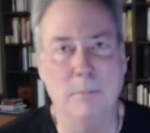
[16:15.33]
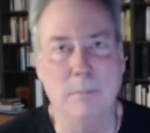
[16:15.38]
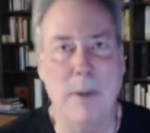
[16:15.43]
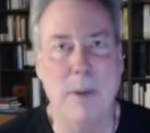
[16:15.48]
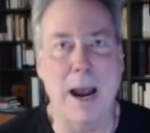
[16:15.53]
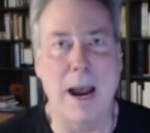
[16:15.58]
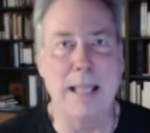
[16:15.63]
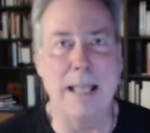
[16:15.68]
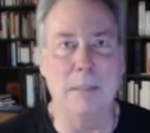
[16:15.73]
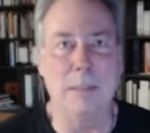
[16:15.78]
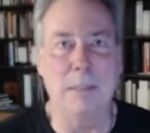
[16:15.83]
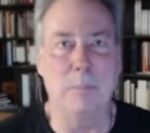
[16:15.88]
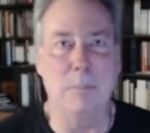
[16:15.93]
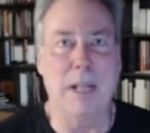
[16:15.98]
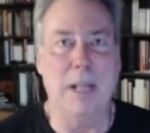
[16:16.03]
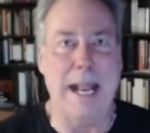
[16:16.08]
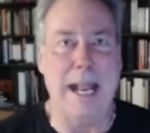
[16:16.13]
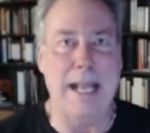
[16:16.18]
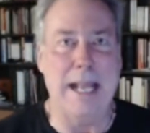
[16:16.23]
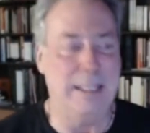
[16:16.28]
pilot
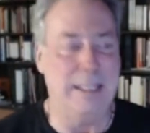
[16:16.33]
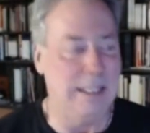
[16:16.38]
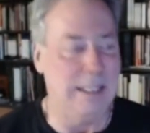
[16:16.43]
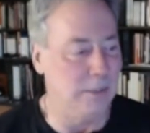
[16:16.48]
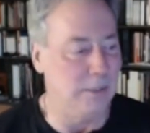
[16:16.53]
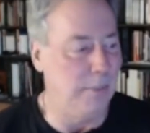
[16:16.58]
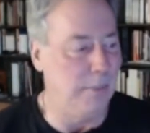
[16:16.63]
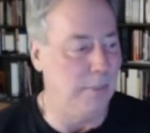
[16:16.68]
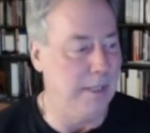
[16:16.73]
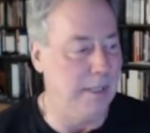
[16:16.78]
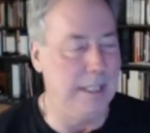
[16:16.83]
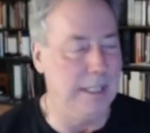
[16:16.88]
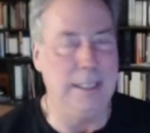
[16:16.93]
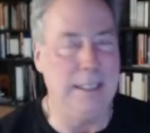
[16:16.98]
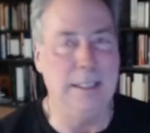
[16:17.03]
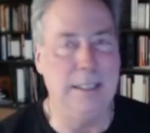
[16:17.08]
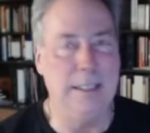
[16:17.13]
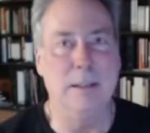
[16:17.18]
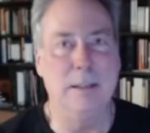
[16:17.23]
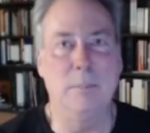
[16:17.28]
plant that's
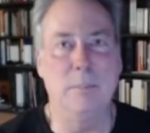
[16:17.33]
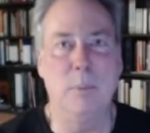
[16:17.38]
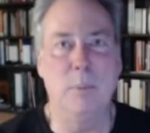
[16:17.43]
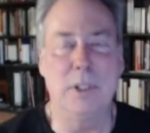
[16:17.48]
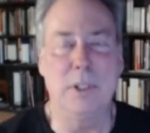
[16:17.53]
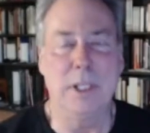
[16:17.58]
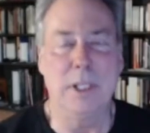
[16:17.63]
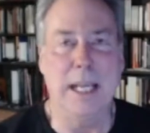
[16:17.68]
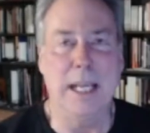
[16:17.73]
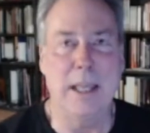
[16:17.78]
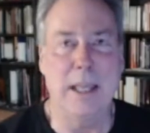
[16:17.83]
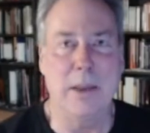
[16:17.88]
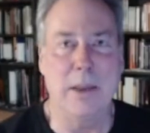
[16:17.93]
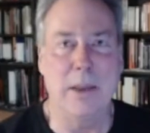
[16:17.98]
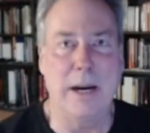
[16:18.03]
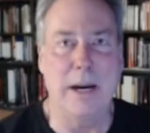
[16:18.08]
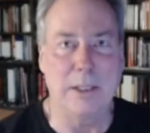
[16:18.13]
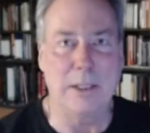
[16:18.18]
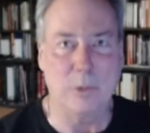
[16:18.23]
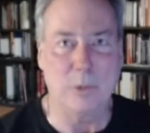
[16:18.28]
being put
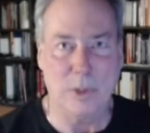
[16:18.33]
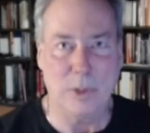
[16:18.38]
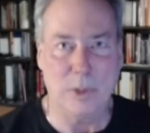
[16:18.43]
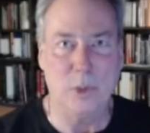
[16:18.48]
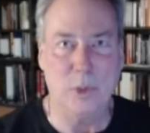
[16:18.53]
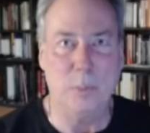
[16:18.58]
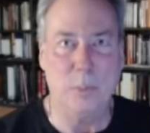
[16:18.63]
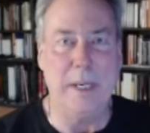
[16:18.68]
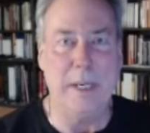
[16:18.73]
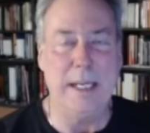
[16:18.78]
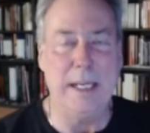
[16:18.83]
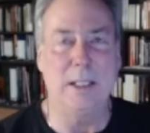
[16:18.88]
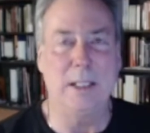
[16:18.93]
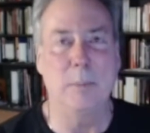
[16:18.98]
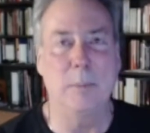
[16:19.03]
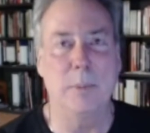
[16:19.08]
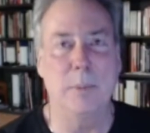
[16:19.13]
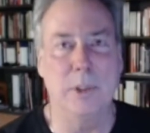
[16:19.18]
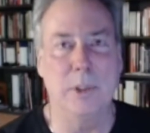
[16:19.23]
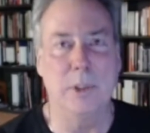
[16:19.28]
together as we speak
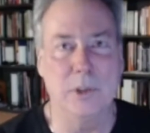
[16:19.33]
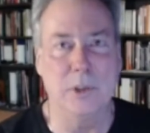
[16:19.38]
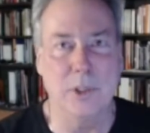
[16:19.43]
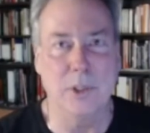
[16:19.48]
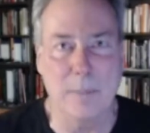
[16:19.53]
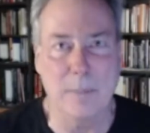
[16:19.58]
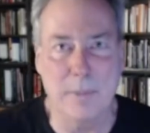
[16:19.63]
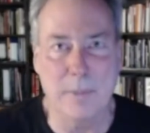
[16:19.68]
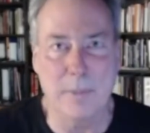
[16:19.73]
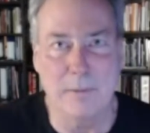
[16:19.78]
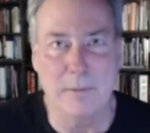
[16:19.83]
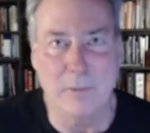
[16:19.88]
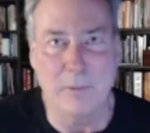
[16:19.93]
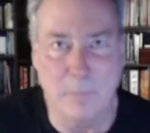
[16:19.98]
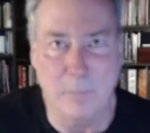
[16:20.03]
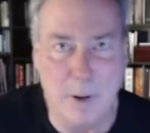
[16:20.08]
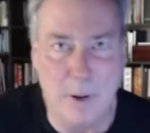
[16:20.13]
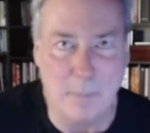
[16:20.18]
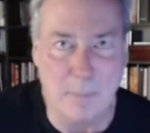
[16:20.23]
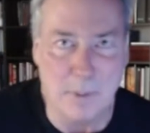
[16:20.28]
to produce something
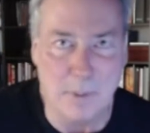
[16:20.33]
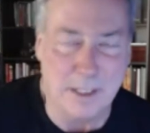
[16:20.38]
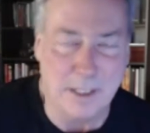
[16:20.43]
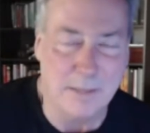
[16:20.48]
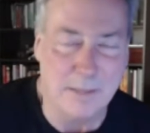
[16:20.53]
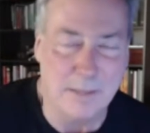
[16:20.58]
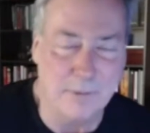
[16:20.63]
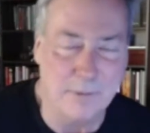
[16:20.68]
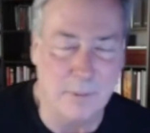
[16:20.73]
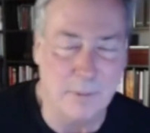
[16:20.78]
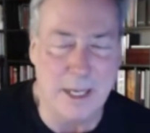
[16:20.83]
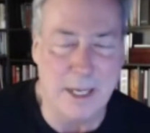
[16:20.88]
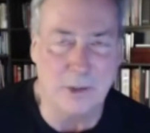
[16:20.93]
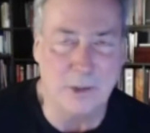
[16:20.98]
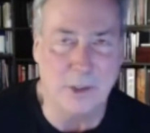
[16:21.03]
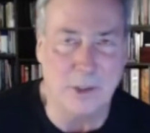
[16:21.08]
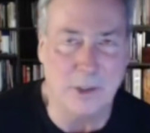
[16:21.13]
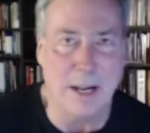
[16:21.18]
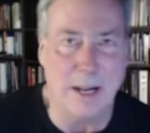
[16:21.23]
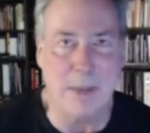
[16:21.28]
for public
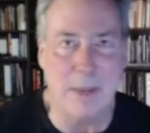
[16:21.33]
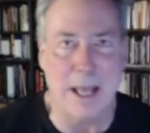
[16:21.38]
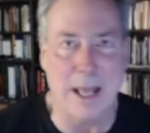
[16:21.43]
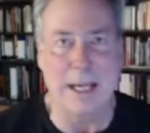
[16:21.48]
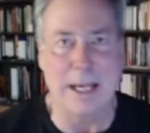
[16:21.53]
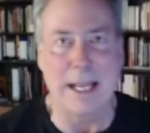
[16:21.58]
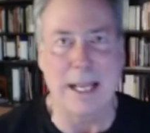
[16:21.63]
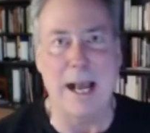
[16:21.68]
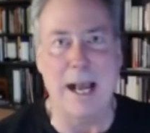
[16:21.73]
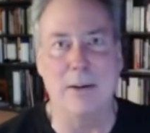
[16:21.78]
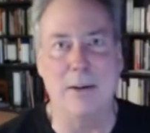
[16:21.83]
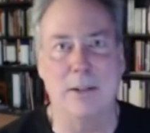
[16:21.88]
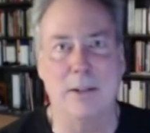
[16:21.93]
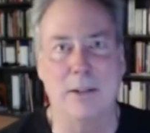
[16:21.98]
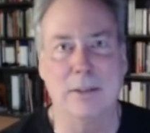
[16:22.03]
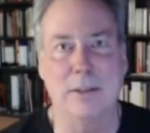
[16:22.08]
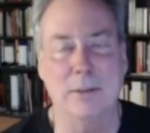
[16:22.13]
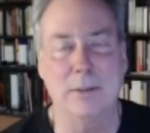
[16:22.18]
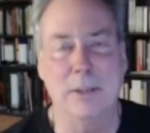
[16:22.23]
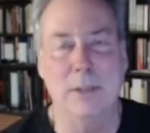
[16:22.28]
information. I'm not allowed
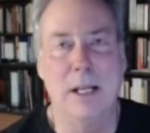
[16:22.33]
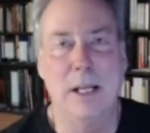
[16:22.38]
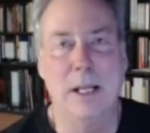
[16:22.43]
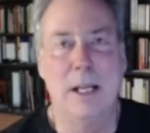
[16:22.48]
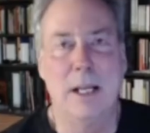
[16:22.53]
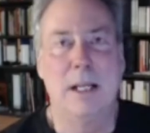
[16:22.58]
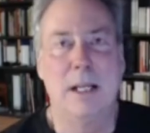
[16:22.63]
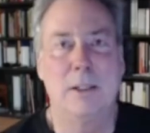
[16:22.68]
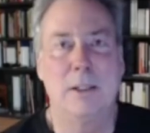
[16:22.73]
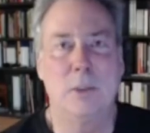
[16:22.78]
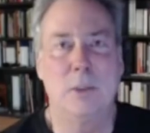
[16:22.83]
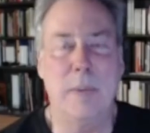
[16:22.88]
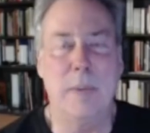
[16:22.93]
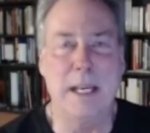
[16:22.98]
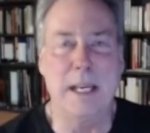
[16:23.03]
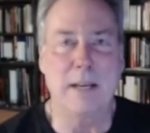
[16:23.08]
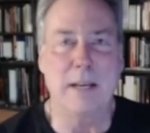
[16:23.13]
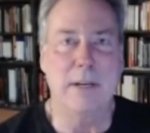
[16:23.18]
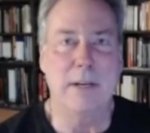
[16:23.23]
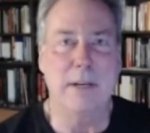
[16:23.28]
to
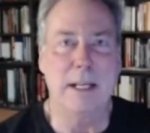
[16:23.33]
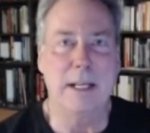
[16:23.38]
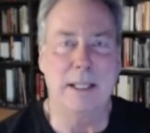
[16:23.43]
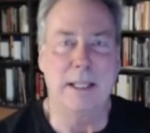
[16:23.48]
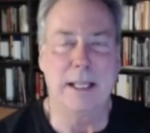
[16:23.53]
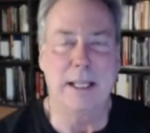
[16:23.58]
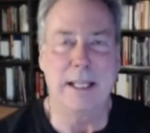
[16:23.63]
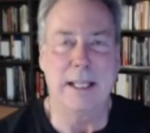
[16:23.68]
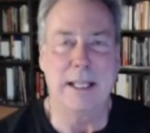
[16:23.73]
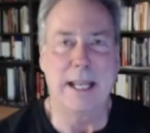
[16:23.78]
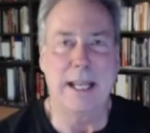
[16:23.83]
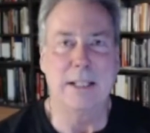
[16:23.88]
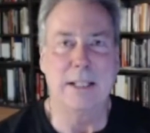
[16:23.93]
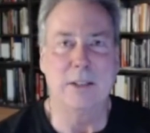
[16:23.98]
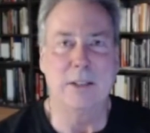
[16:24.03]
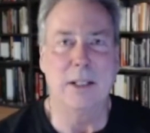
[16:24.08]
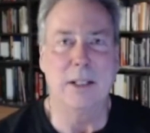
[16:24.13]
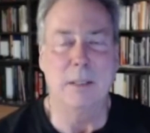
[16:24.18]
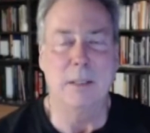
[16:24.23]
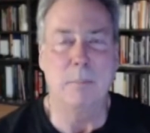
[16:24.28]
speak of anything that
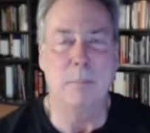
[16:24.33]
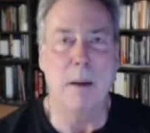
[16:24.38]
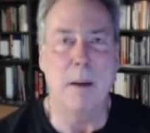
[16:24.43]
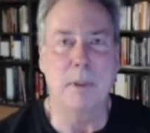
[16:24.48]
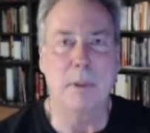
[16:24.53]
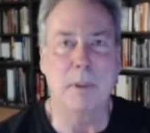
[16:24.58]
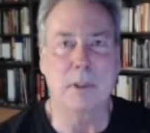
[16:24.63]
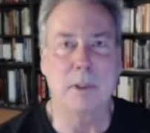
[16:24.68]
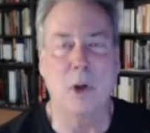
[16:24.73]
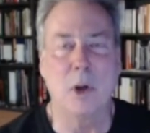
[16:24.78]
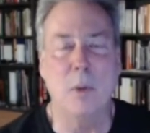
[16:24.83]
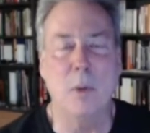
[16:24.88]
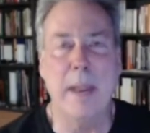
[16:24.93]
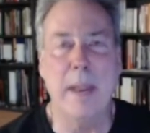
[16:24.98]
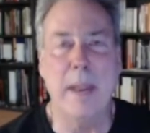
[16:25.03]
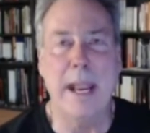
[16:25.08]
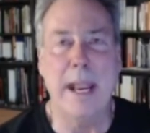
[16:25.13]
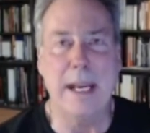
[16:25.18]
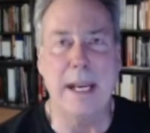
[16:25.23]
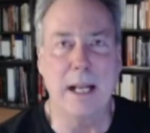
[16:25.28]
is in the public
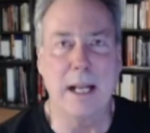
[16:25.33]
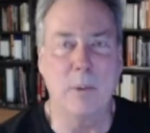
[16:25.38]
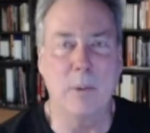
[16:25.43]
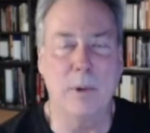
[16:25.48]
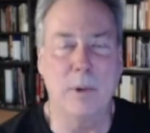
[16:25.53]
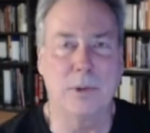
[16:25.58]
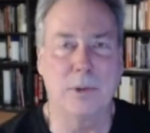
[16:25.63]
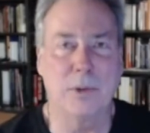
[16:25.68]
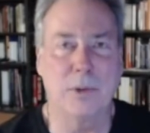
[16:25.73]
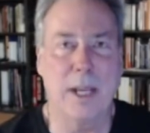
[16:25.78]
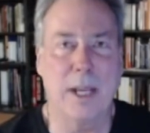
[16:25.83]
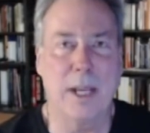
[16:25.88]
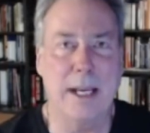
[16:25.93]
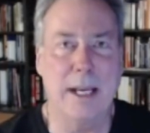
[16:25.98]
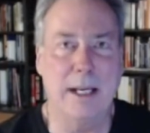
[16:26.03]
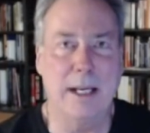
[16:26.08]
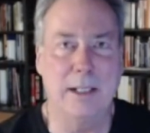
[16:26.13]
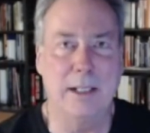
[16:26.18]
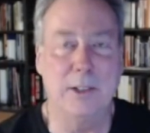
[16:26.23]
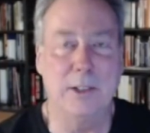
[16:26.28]
domain. I will
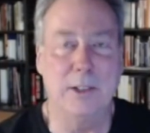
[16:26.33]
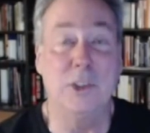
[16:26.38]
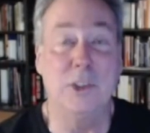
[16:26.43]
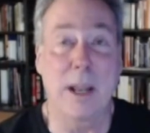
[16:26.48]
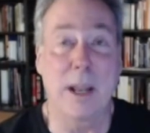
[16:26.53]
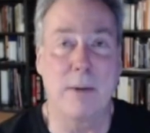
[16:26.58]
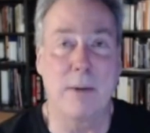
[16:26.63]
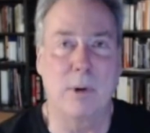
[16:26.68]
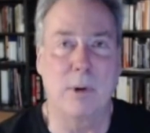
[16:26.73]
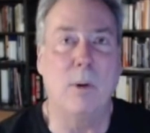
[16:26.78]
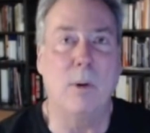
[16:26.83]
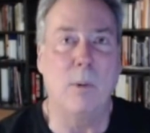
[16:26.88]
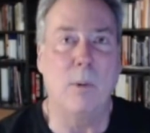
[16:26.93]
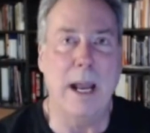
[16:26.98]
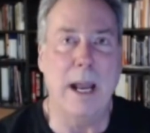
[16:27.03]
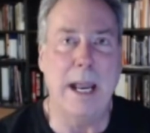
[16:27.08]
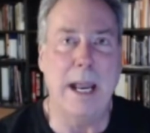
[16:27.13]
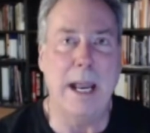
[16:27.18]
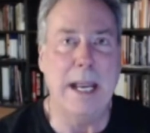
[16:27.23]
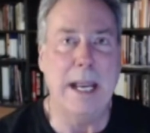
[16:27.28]
say in a general
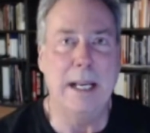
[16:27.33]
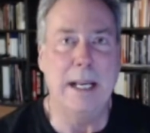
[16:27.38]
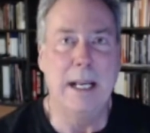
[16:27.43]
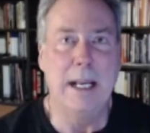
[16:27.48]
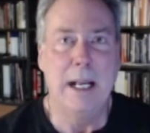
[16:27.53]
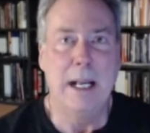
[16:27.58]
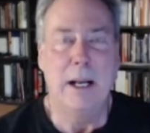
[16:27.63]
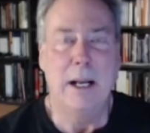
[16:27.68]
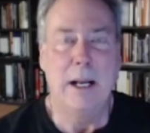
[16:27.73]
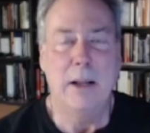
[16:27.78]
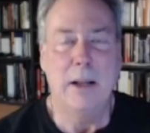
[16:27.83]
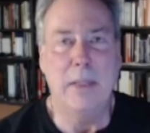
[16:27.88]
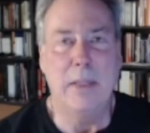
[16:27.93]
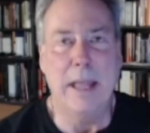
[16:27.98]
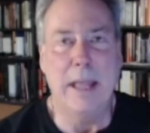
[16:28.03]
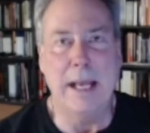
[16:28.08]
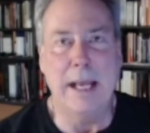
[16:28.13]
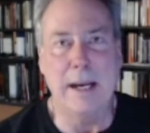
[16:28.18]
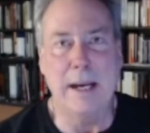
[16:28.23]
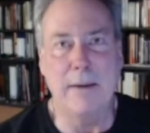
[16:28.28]
way
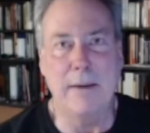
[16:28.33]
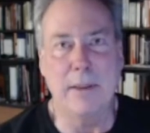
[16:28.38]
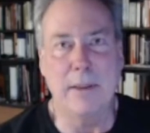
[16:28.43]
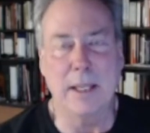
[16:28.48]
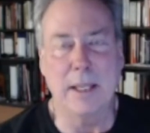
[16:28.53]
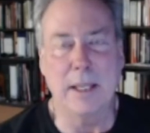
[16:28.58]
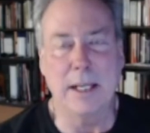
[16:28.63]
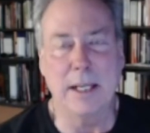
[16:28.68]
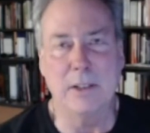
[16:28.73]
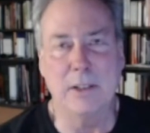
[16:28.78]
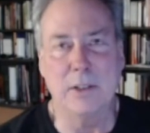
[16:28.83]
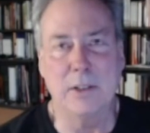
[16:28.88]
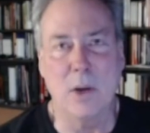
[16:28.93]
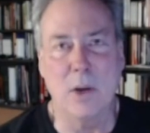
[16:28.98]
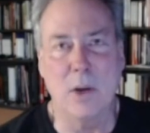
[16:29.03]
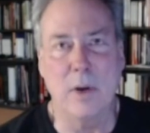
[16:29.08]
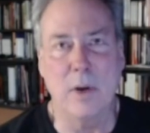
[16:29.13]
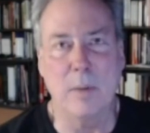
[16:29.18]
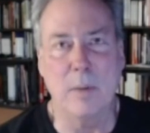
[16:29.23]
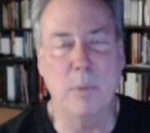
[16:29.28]
that everything is
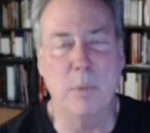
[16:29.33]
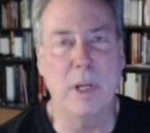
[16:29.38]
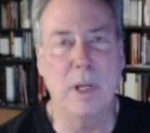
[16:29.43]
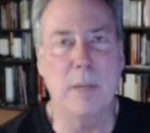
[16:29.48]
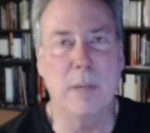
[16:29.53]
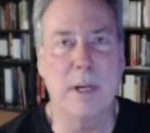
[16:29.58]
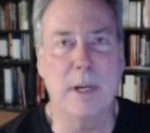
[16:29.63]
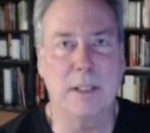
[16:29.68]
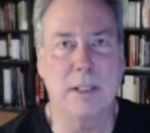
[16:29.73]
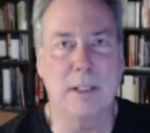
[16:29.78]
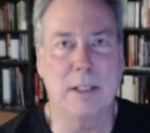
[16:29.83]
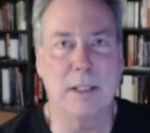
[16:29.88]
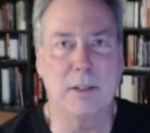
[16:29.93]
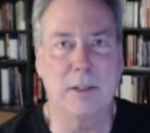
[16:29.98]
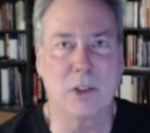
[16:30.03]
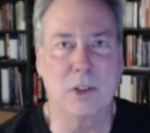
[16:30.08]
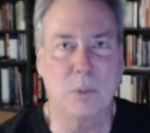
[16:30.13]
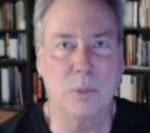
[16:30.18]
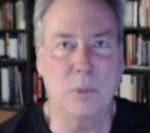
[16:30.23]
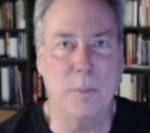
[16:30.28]
going pretty much as
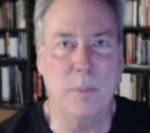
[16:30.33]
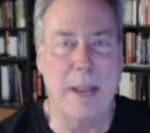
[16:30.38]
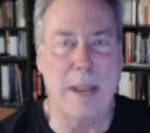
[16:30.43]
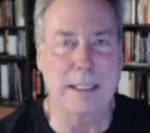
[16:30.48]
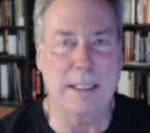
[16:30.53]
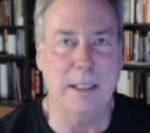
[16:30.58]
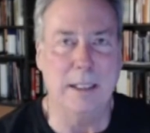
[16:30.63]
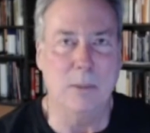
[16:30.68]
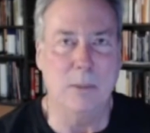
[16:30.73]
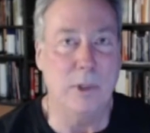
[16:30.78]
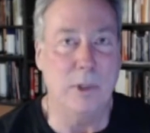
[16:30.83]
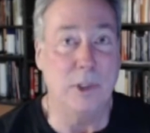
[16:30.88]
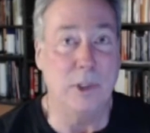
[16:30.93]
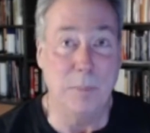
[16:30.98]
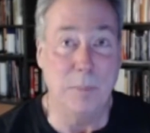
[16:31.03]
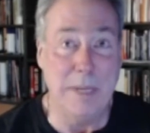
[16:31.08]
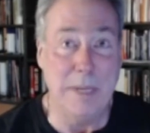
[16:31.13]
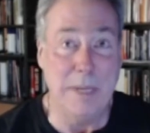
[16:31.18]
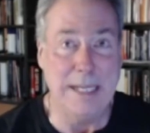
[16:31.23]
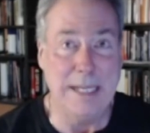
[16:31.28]
expected,
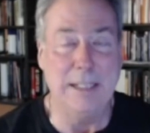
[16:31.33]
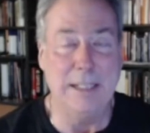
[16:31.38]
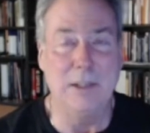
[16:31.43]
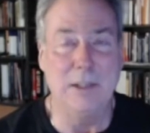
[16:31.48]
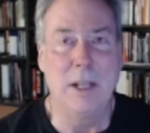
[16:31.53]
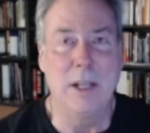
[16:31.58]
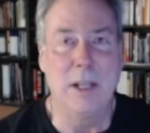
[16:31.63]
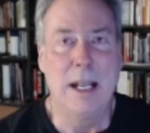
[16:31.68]
which means